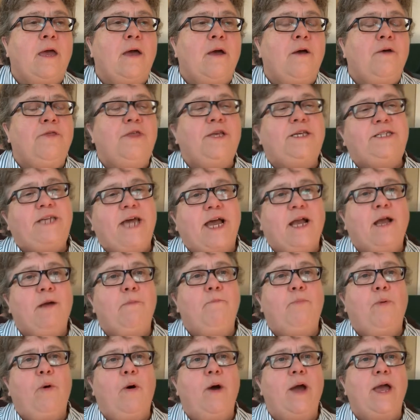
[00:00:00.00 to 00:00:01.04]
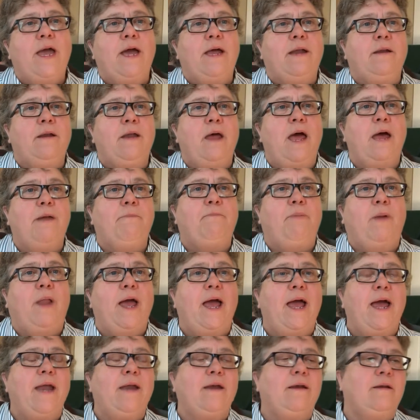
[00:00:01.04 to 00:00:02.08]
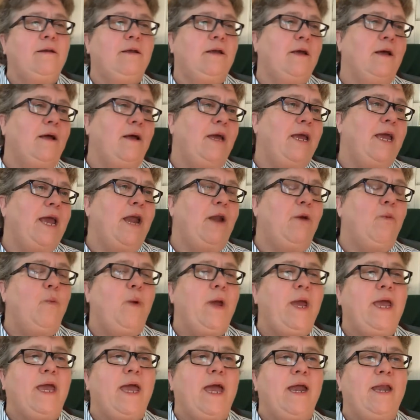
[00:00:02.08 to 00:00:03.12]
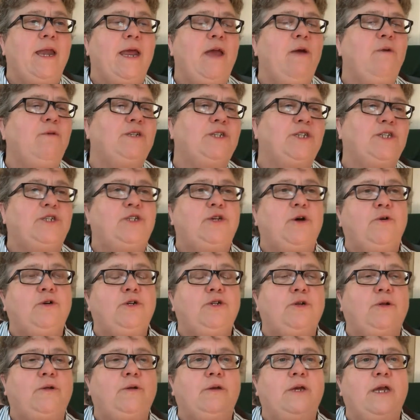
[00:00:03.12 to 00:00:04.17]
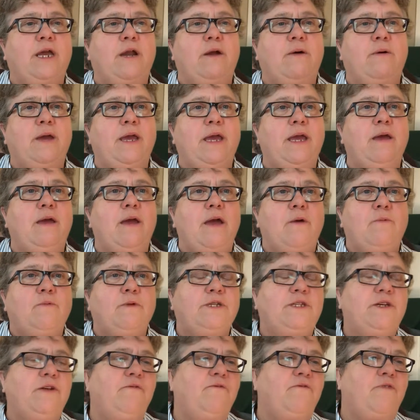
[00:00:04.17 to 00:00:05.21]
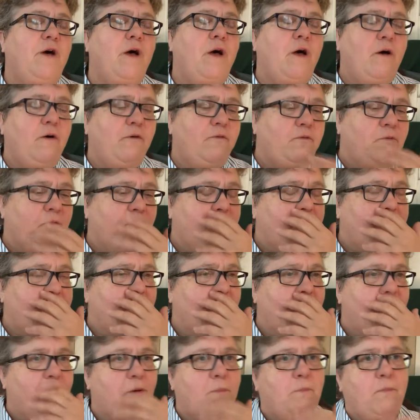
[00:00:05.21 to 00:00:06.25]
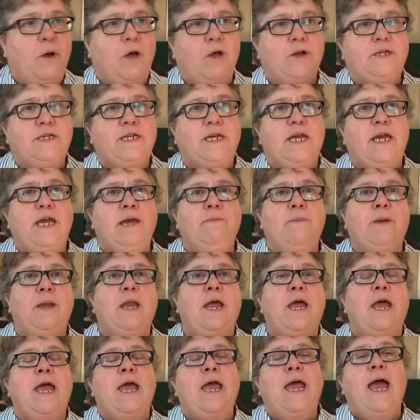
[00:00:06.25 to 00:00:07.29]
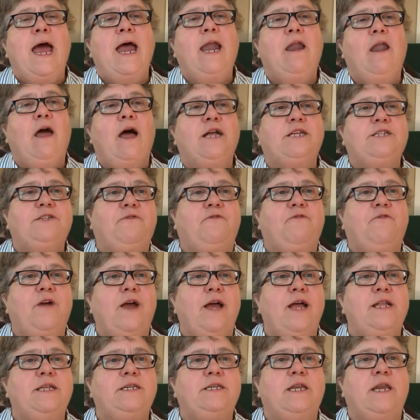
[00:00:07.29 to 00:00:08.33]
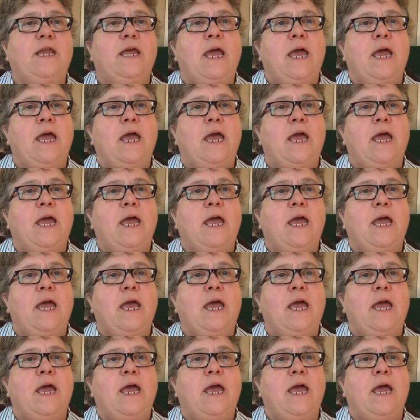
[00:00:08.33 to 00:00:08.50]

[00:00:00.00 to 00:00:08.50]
The second boy had planned, he had a weekend, he was a social, you know, he was involved with the football team and had lots of friends, and